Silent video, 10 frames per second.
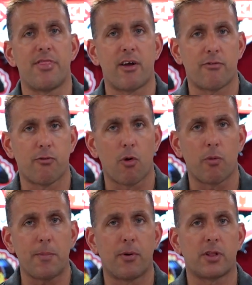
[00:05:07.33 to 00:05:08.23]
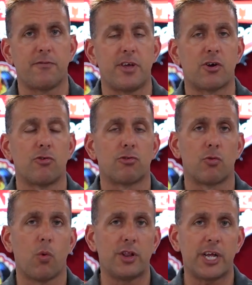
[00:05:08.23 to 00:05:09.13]
Therefore, we put the vehicle
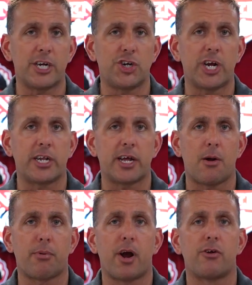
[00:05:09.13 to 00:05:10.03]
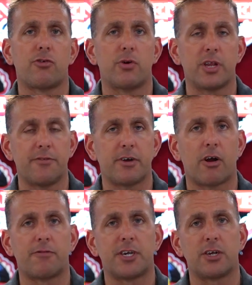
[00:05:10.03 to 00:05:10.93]
through one last shakedown prior to it leaving
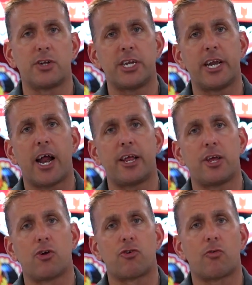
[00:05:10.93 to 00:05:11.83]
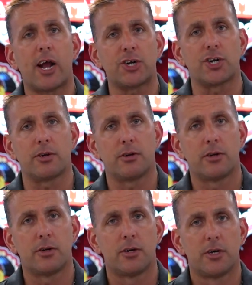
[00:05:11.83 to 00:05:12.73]
our facility and heading your direction.
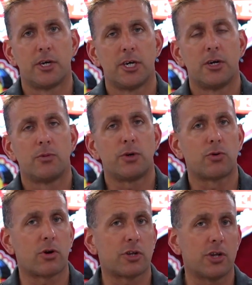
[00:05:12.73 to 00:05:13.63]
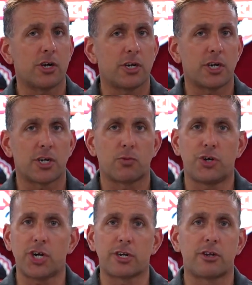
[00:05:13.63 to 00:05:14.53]
We torque the lug nuts, we
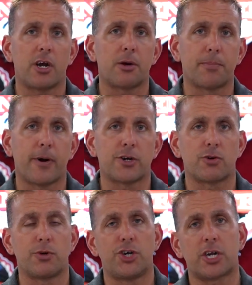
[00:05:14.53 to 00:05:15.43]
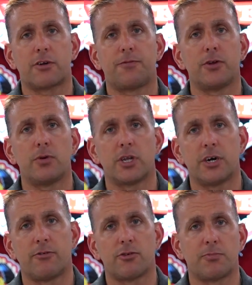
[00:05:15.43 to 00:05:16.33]
check the tire pressure, we check the fluid
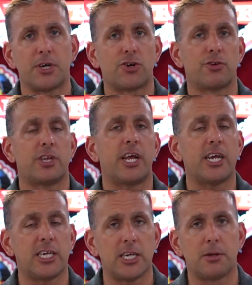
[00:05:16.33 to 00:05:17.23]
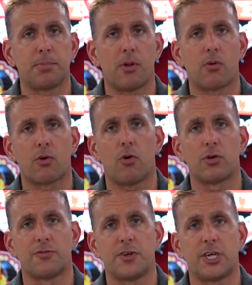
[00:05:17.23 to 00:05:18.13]
levels, make sure the AC is blowing
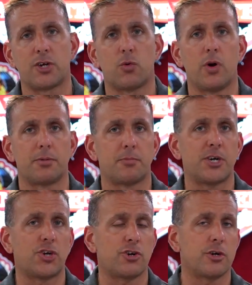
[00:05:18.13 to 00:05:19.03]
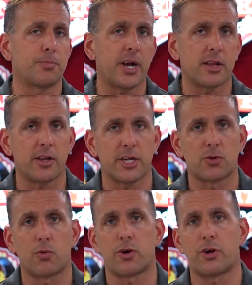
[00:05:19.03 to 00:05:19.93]
cold if it's equipped, make sure your brake lights
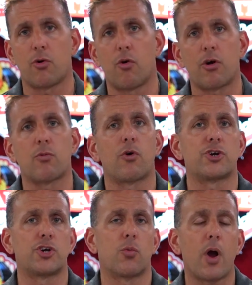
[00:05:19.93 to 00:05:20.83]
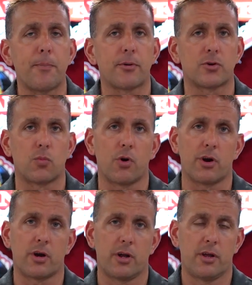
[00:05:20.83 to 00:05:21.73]
work, your horn works, your wipers
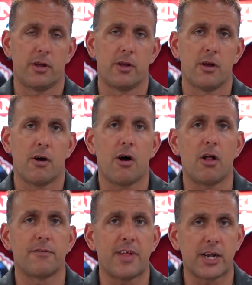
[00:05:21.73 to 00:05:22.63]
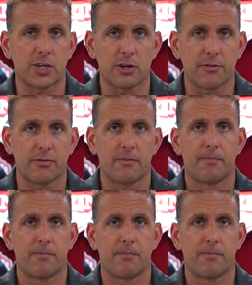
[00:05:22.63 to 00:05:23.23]
work, all of that stuff.